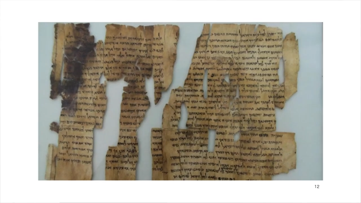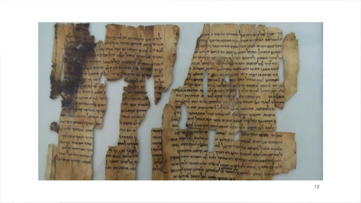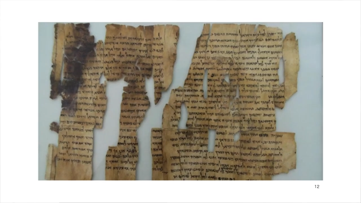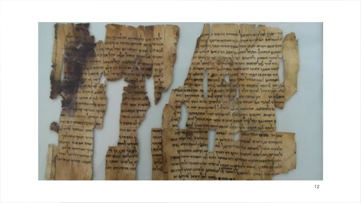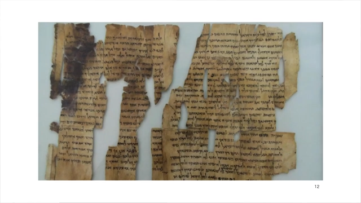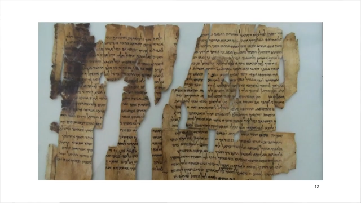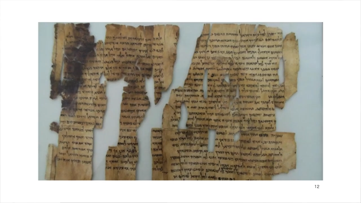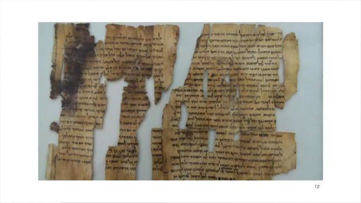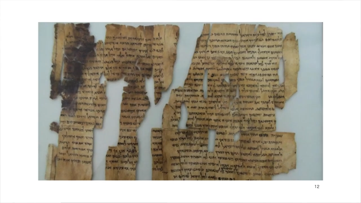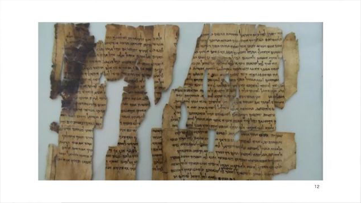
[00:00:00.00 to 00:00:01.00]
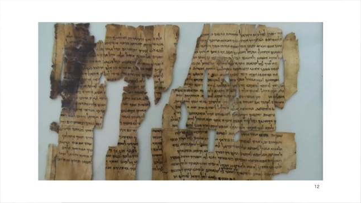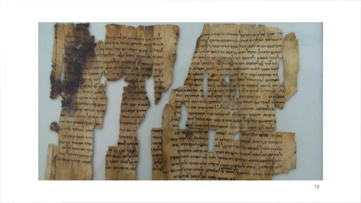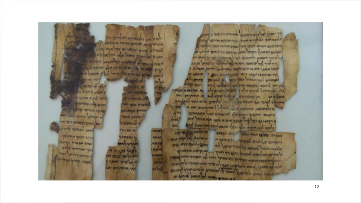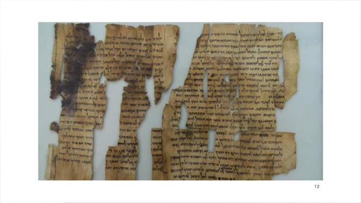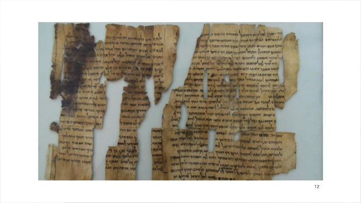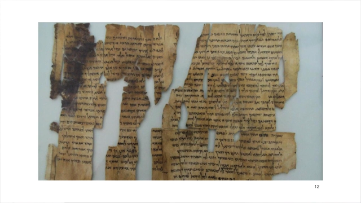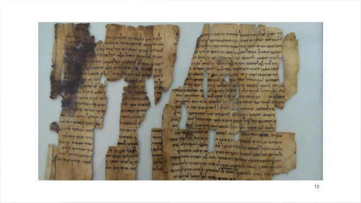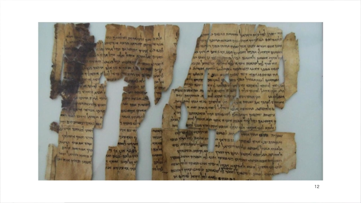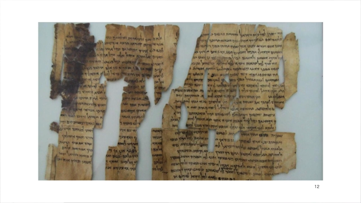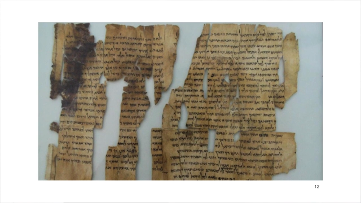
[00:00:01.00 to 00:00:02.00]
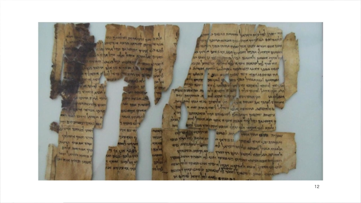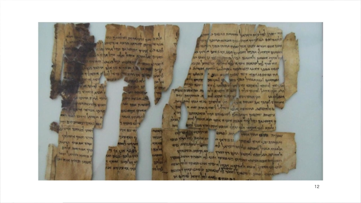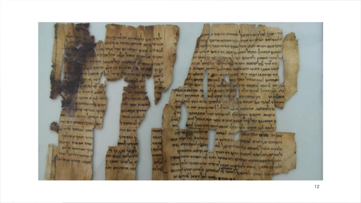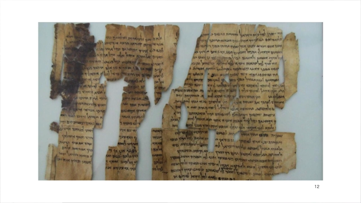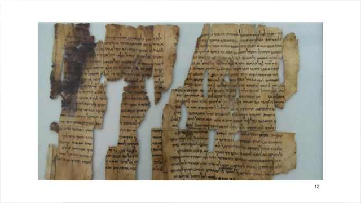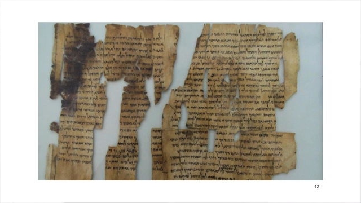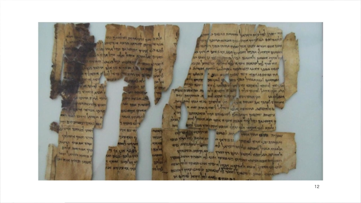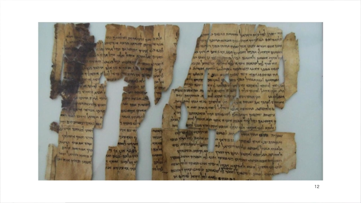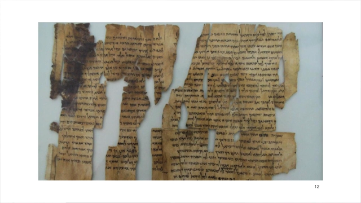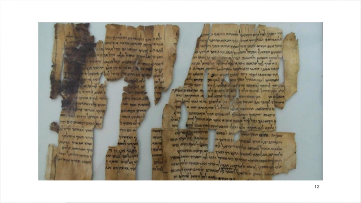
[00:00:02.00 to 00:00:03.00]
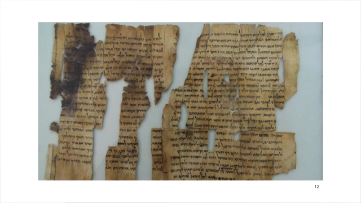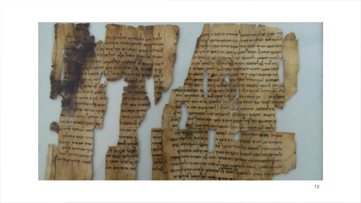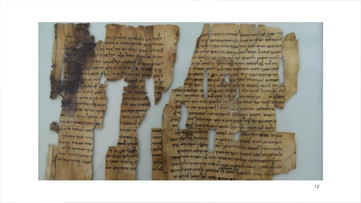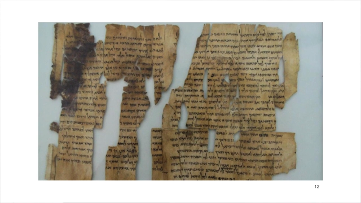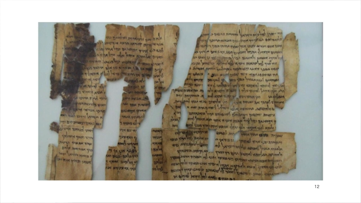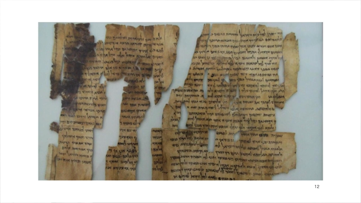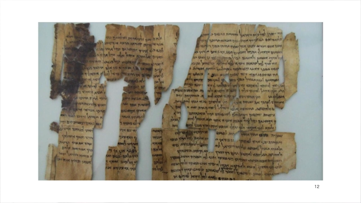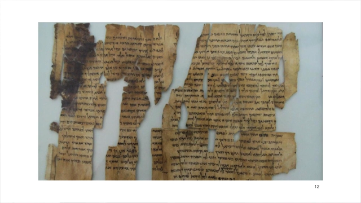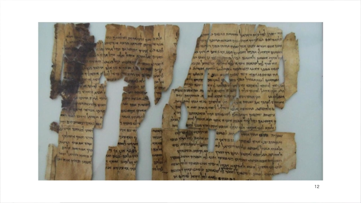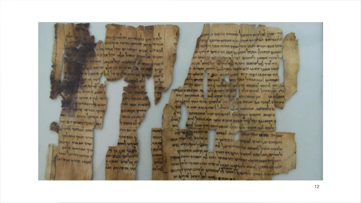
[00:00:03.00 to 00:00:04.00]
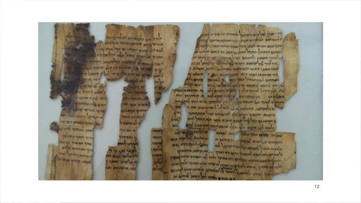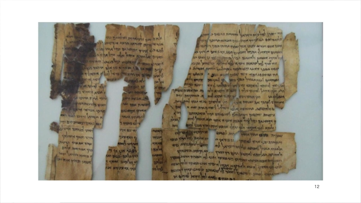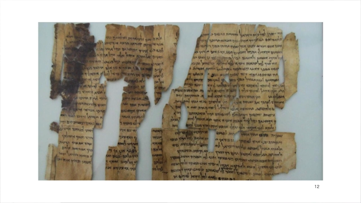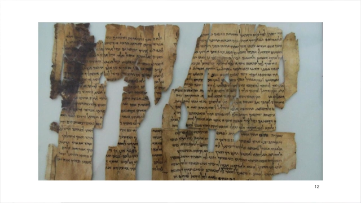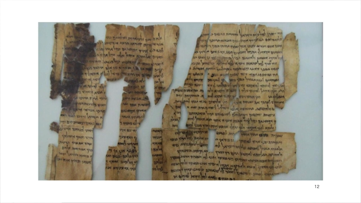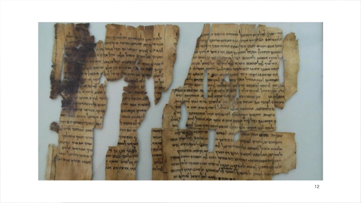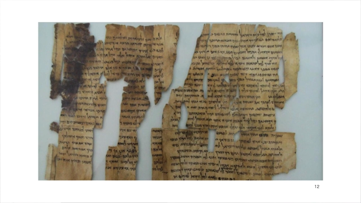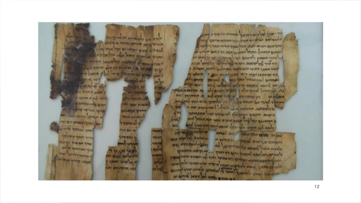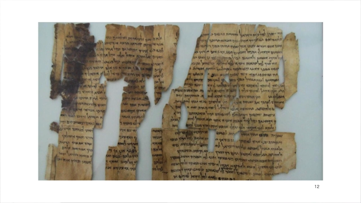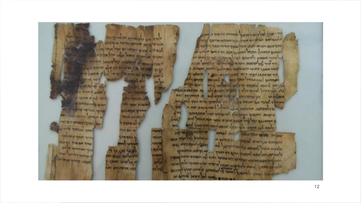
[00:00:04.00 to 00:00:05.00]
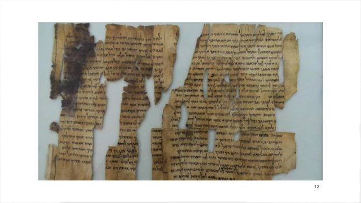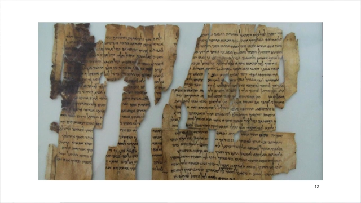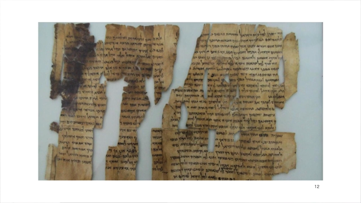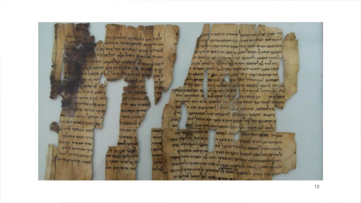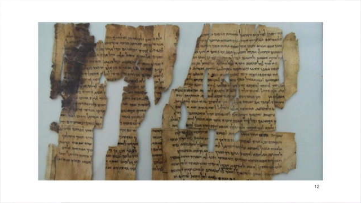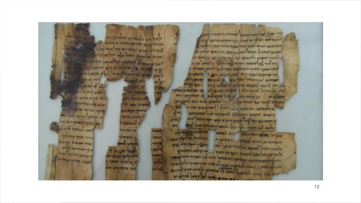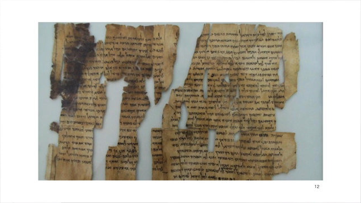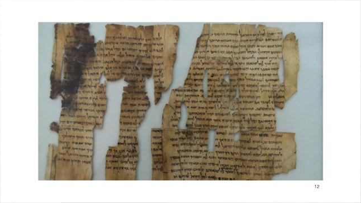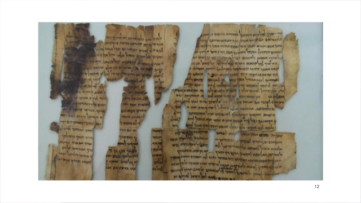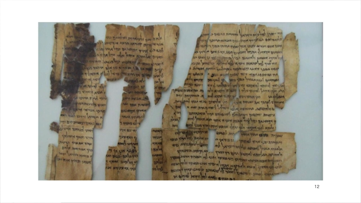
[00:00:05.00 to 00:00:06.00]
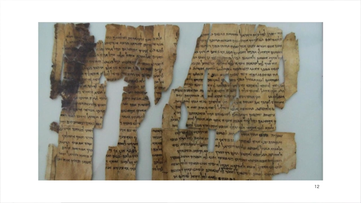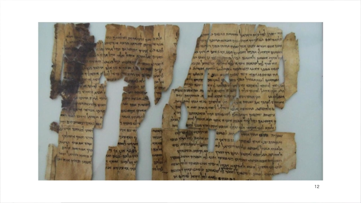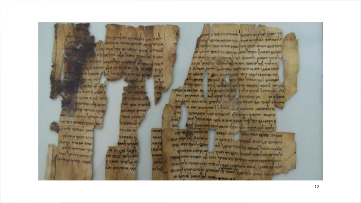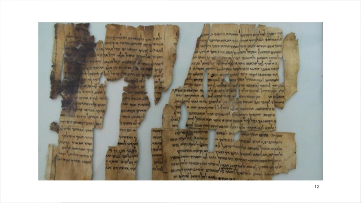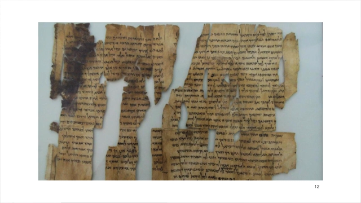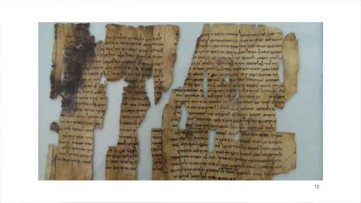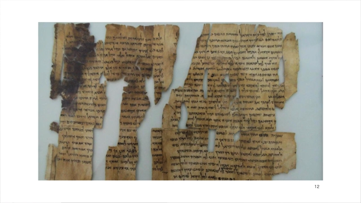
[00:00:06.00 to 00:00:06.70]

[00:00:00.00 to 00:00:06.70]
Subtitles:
No face is visible, so there are no lips to read.